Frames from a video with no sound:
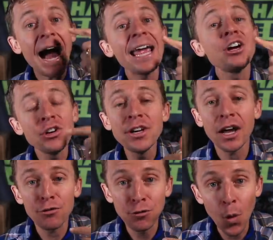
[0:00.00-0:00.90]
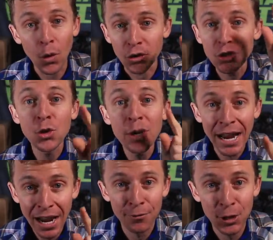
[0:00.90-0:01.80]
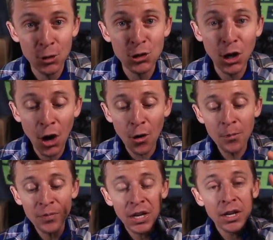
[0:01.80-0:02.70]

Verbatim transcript: I could not afford two and a half years ago